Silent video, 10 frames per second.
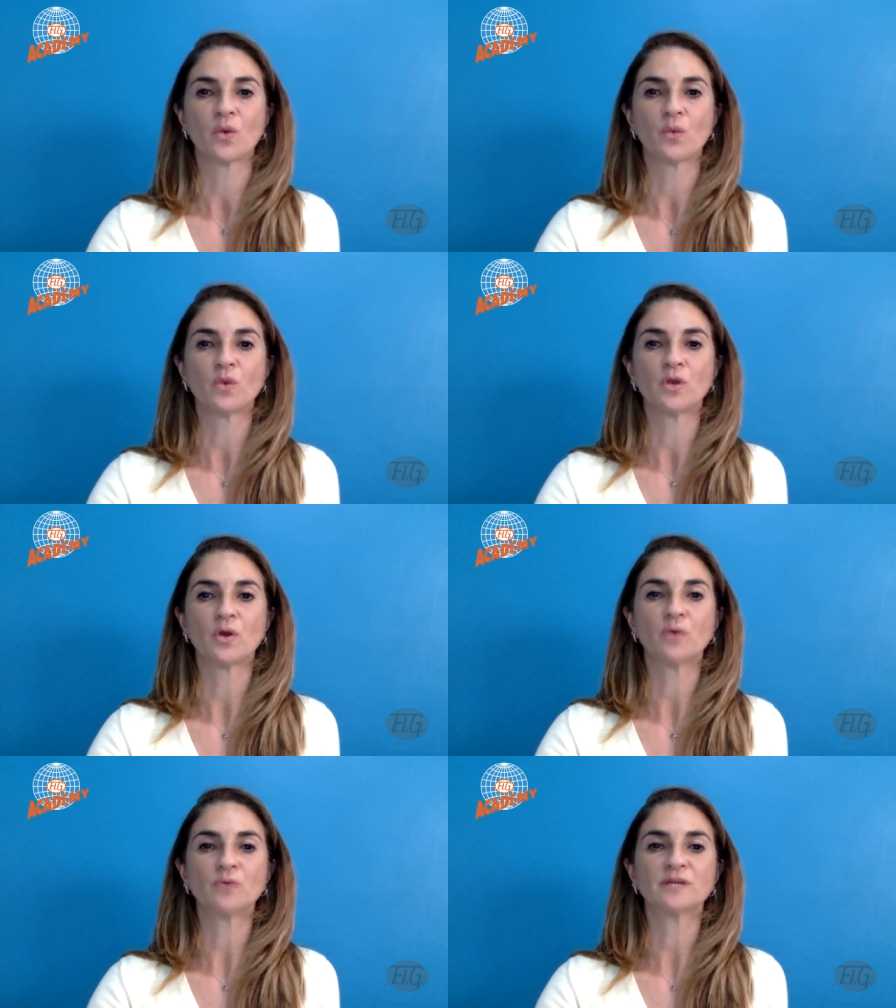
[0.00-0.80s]
We
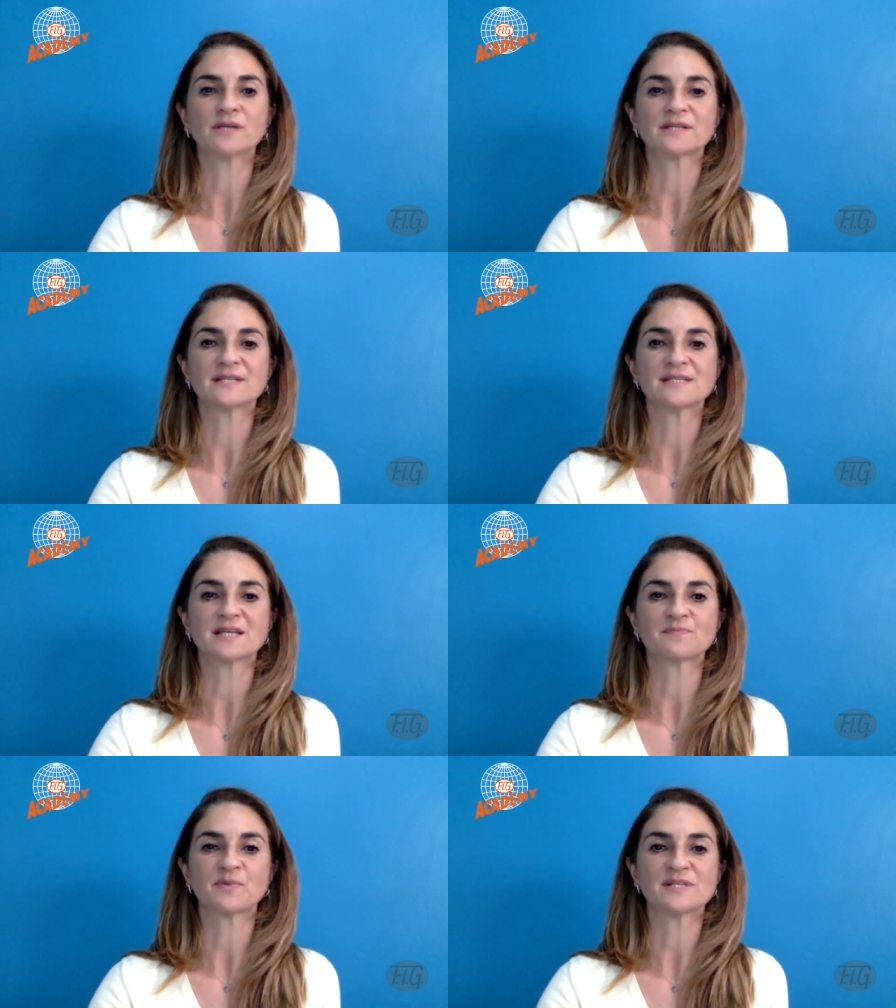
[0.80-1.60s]
know the
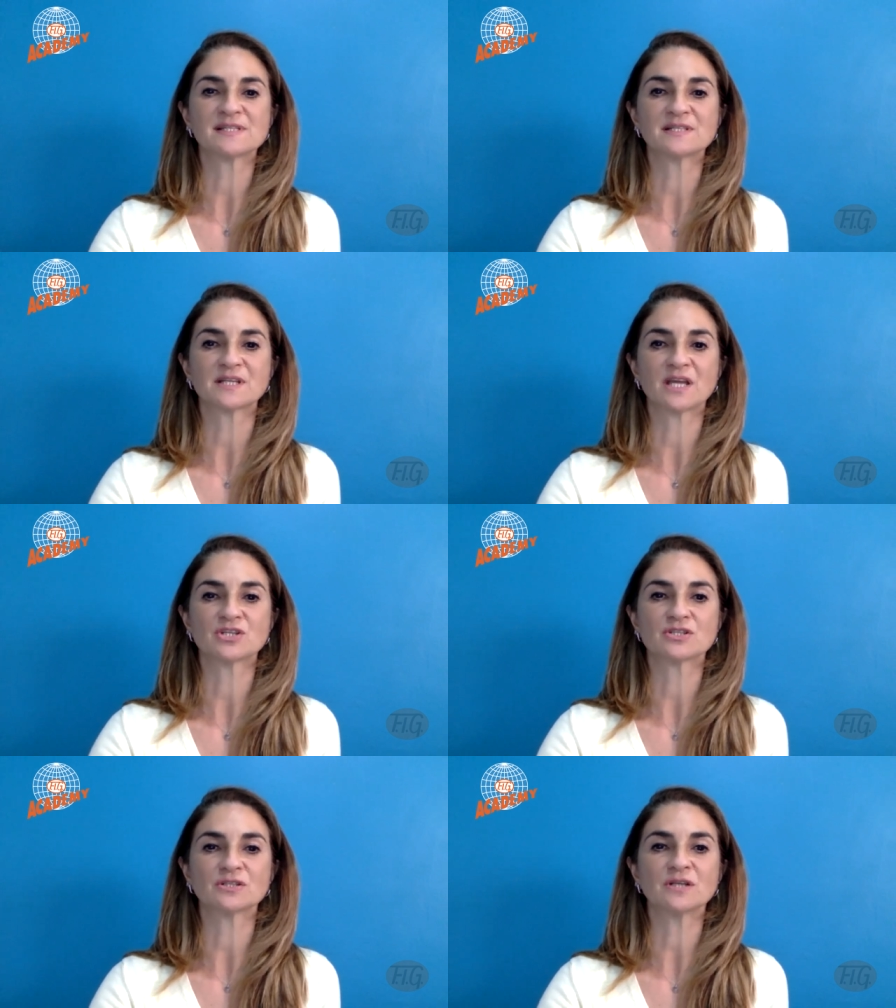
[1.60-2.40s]
artistic
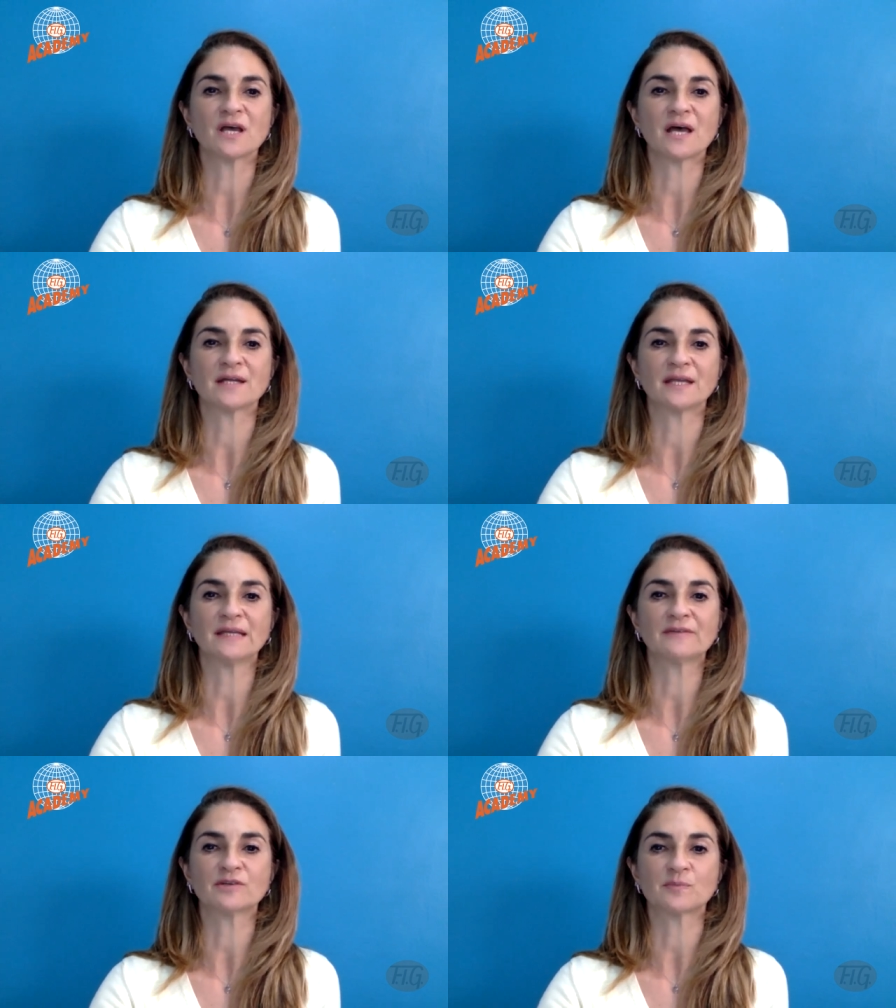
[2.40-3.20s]
presentation and
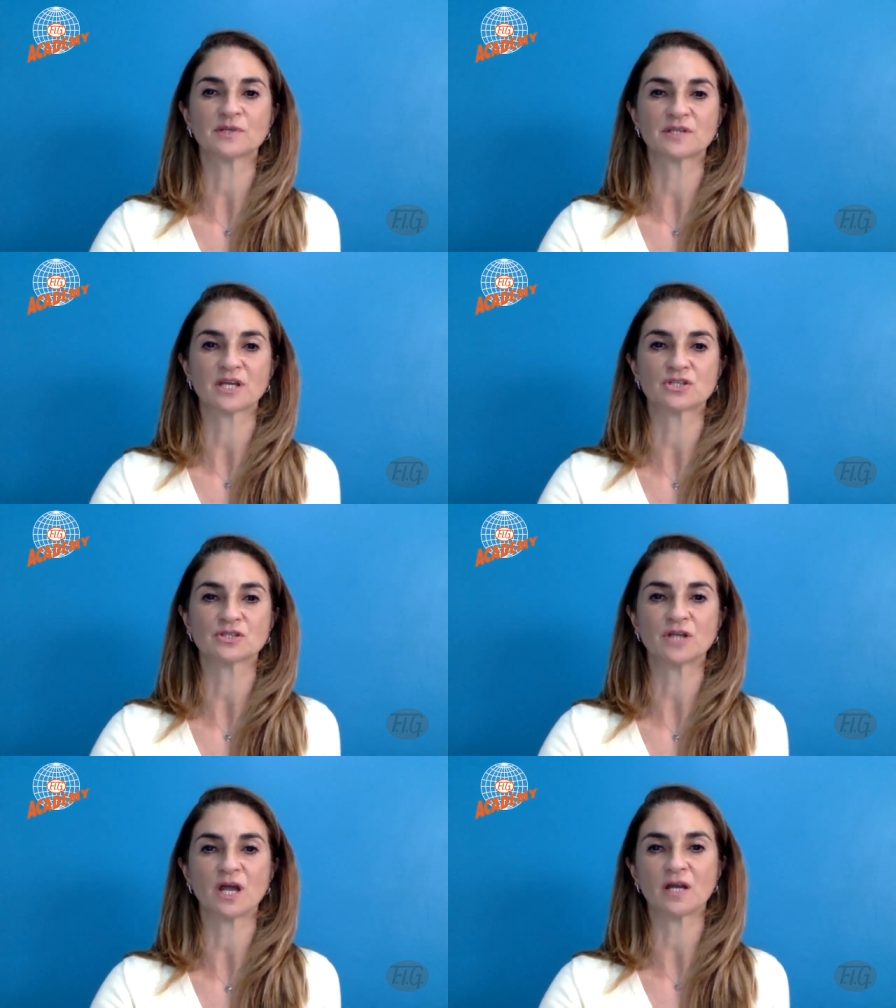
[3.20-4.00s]

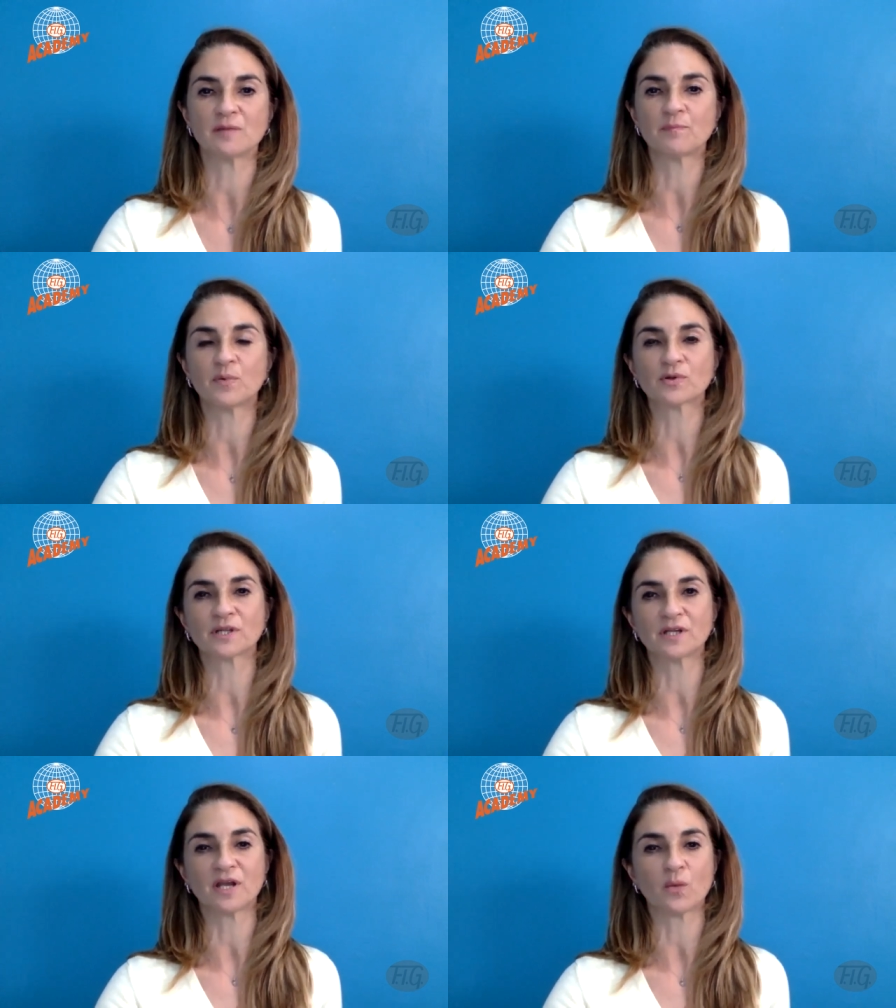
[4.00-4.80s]
interpretation are
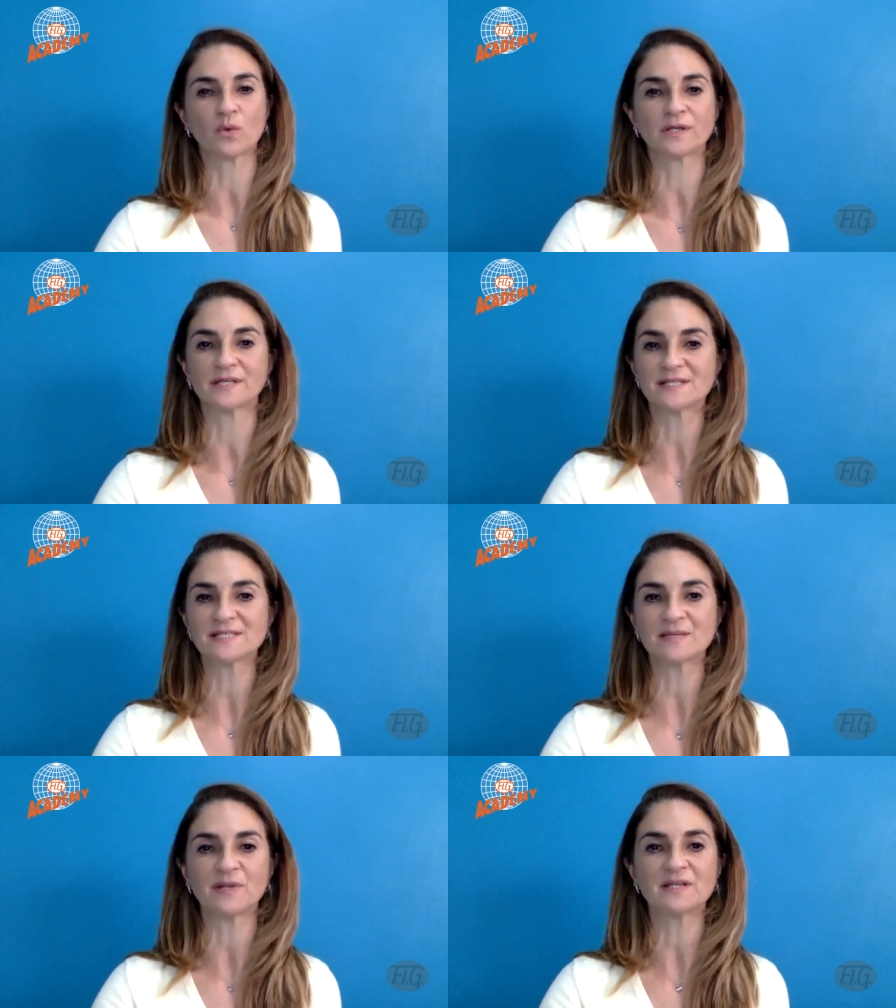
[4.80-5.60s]
important in our
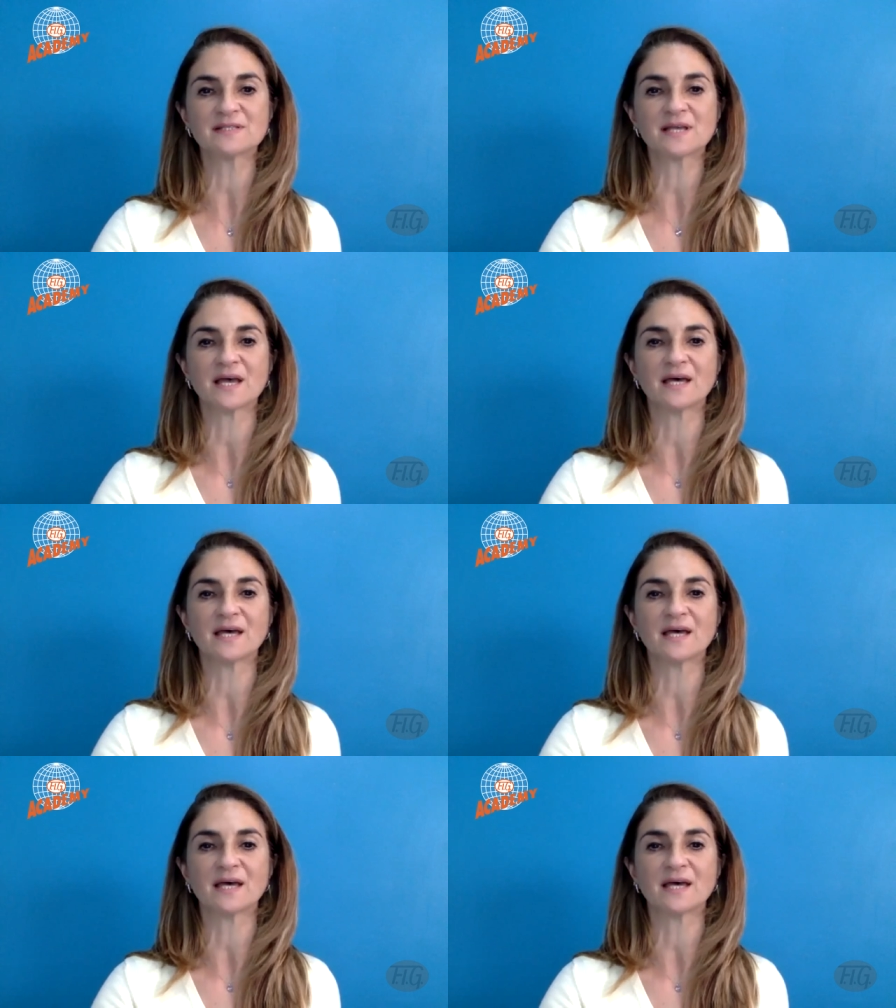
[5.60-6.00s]
disciplines,